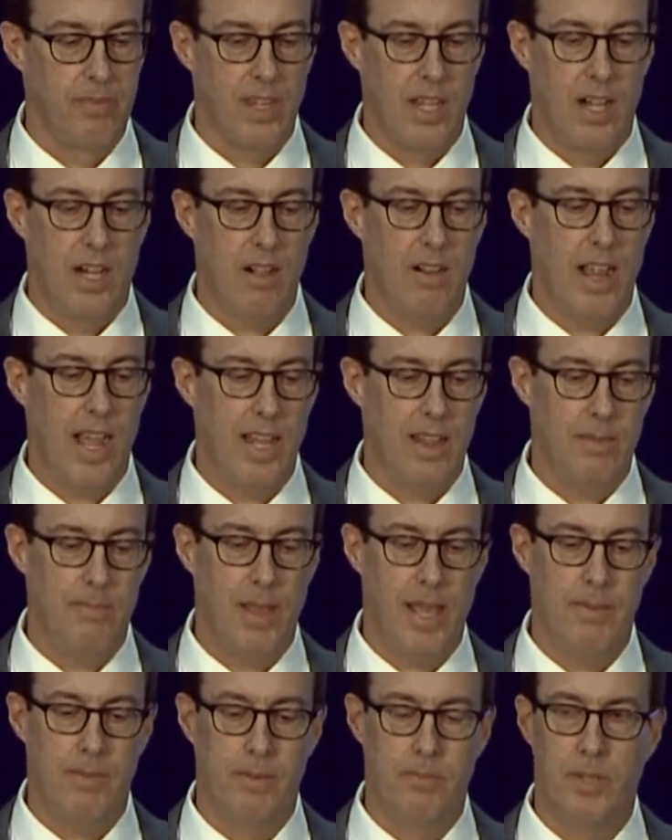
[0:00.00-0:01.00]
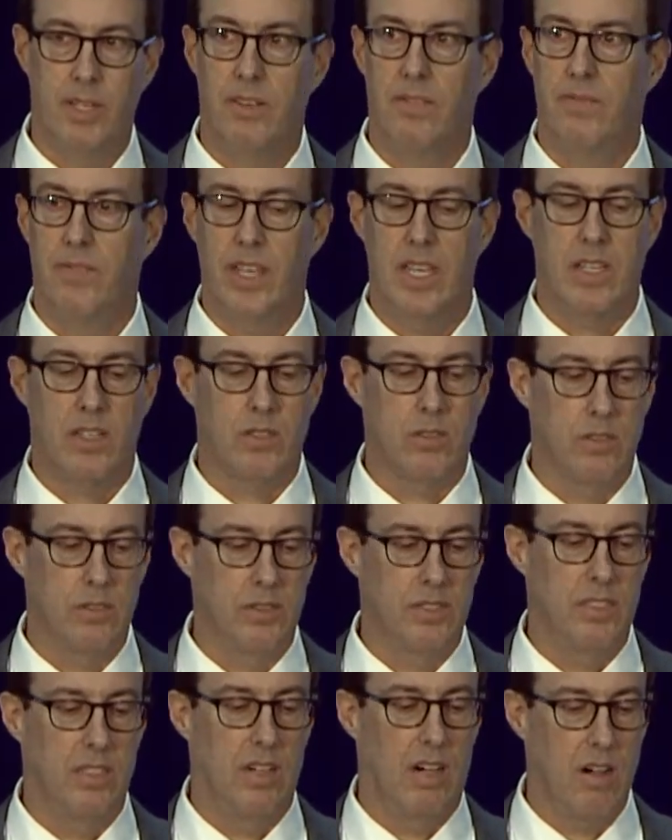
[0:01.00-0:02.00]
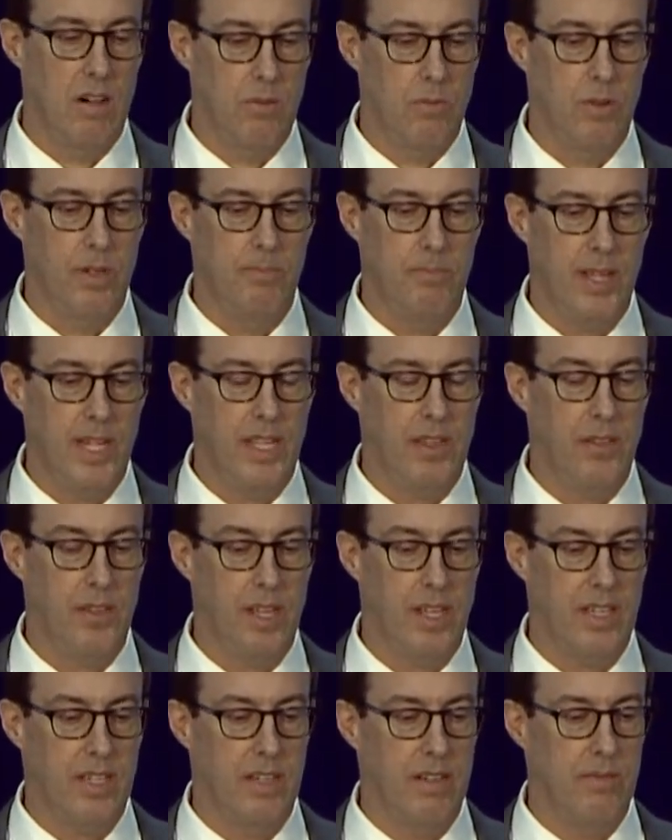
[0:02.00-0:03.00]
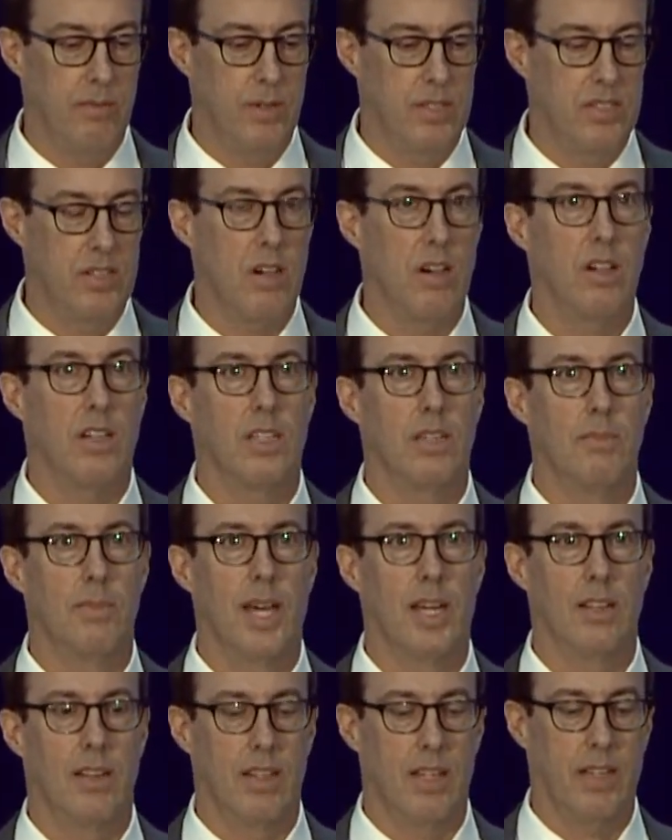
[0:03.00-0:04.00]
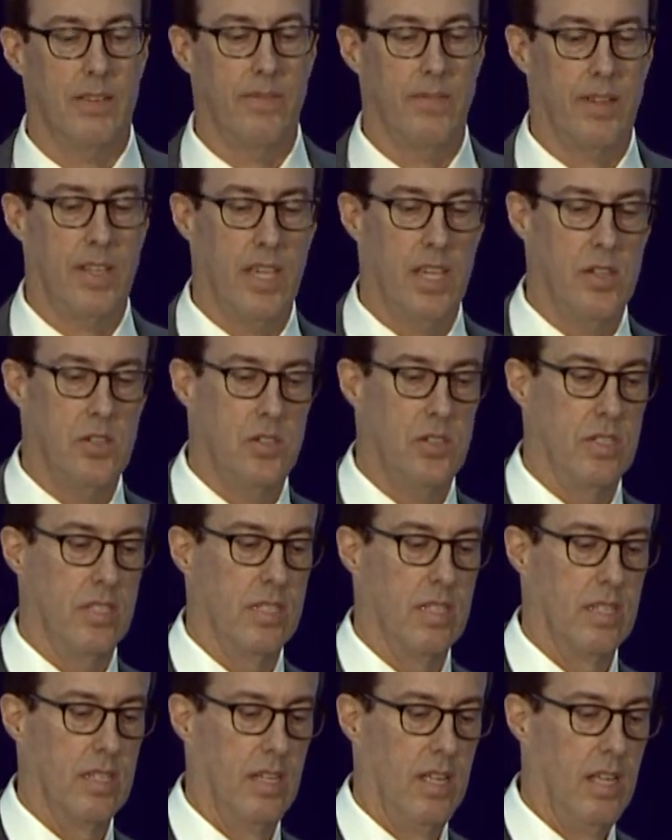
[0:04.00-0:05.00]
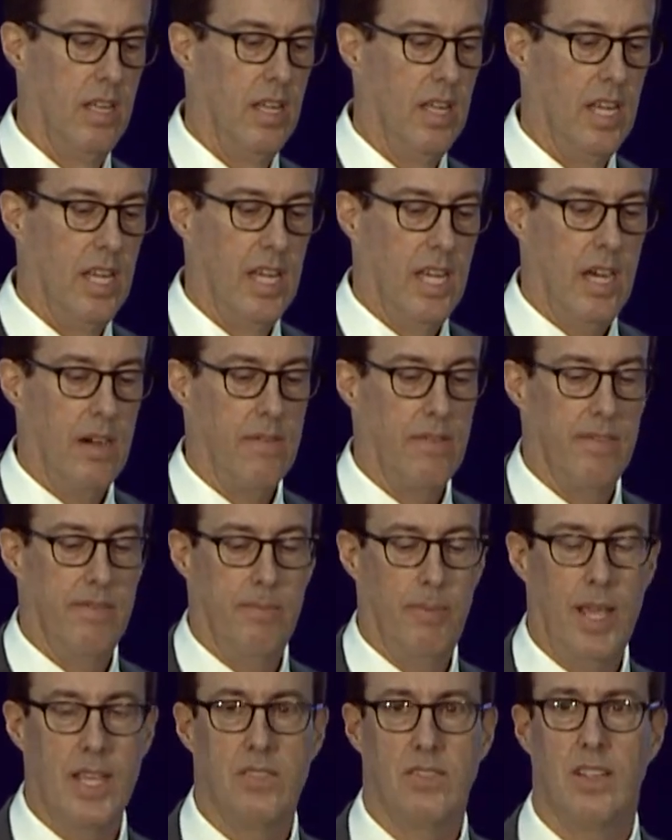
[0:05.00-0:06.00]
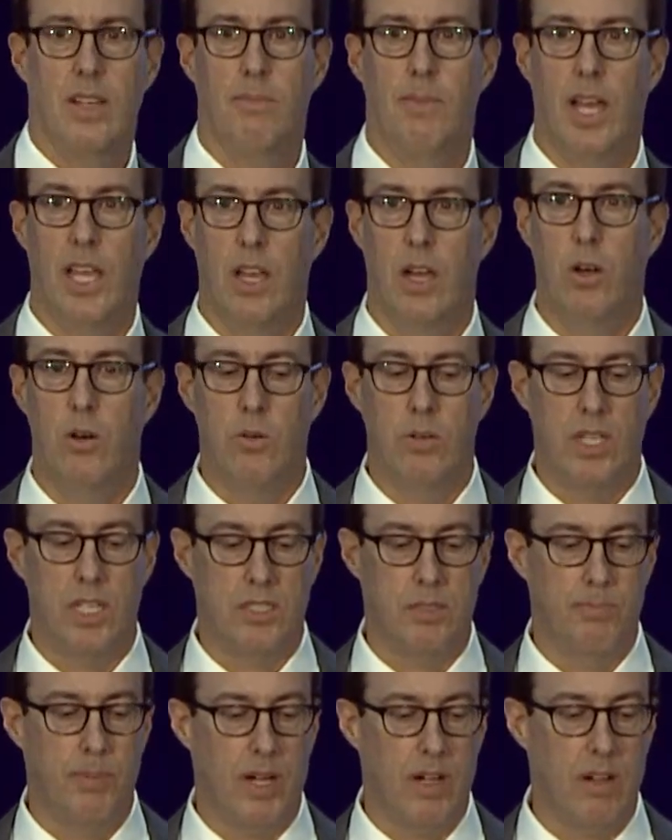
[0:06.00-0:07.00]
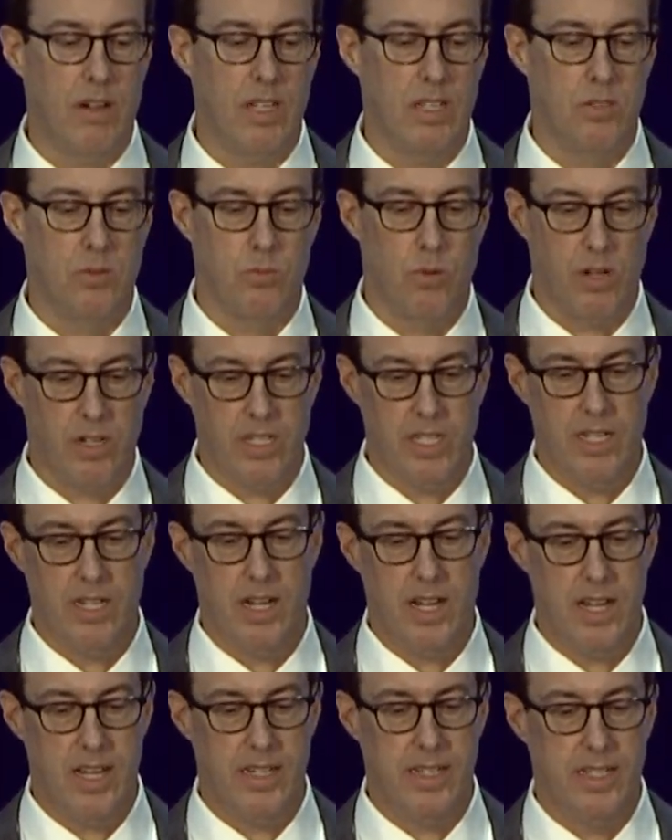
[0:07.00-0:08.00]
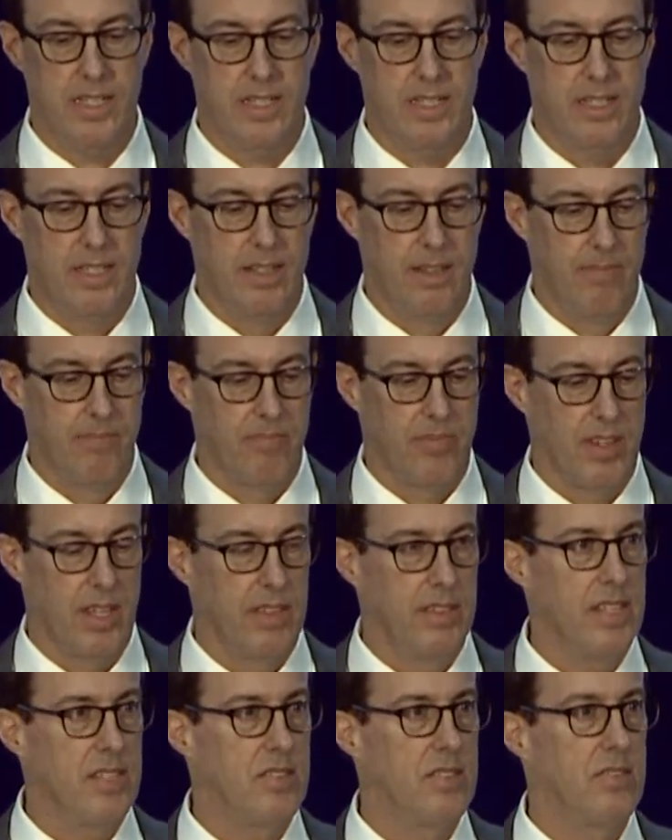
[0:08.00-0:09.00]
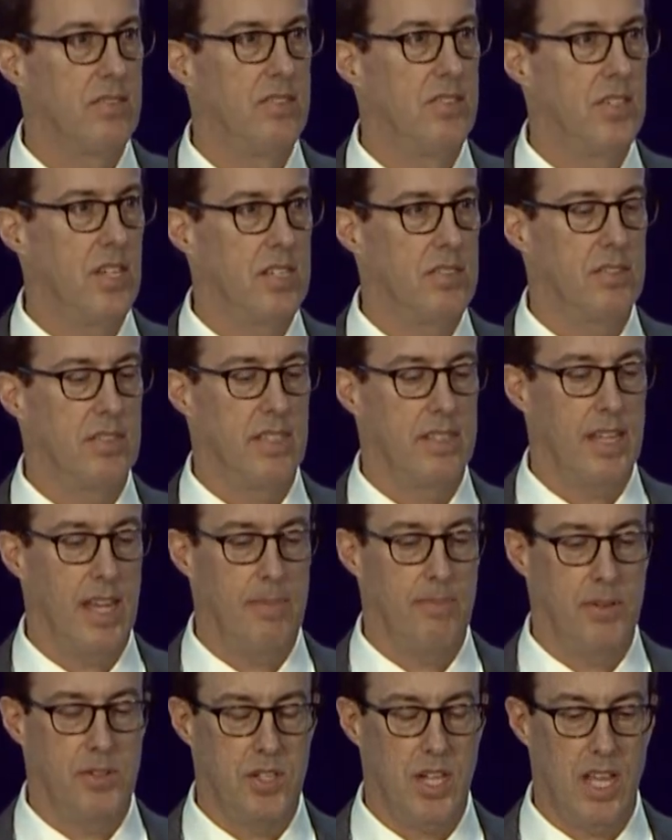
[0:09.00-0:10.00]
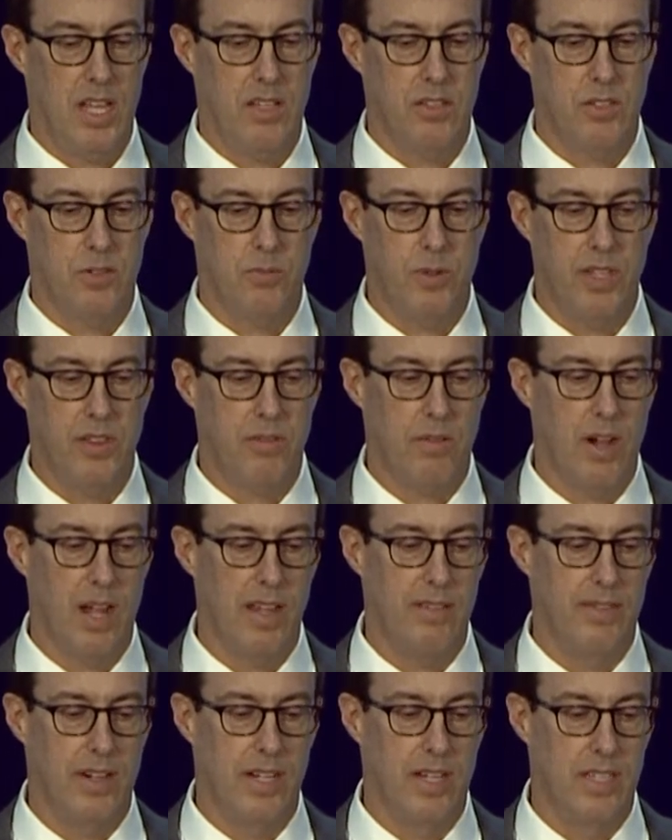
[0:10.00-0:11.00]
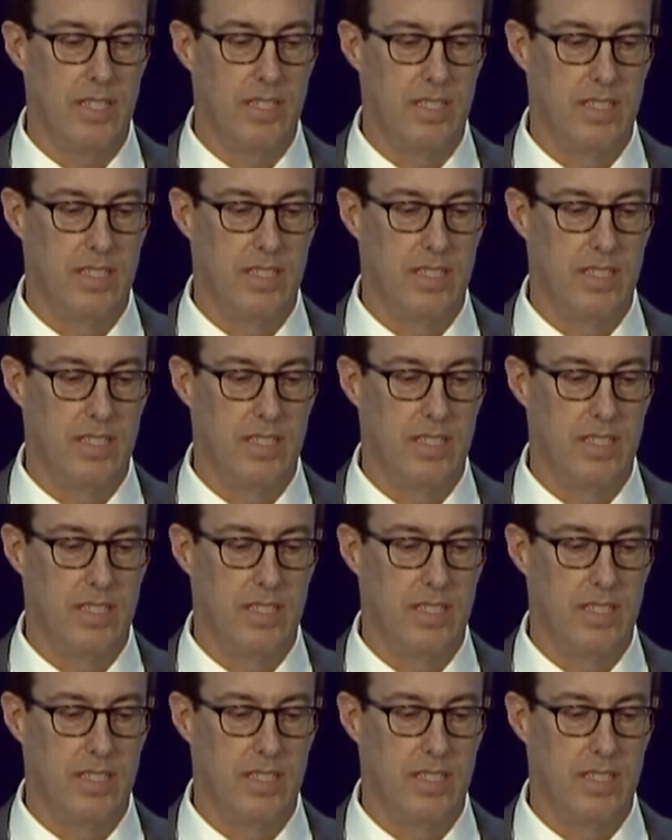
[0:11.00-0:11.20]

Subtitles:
our Alabama-built vehicles aren't what many think of when talking about electrification. However, based on my own experience working at Honda, this is just the type of challenge we thrive on.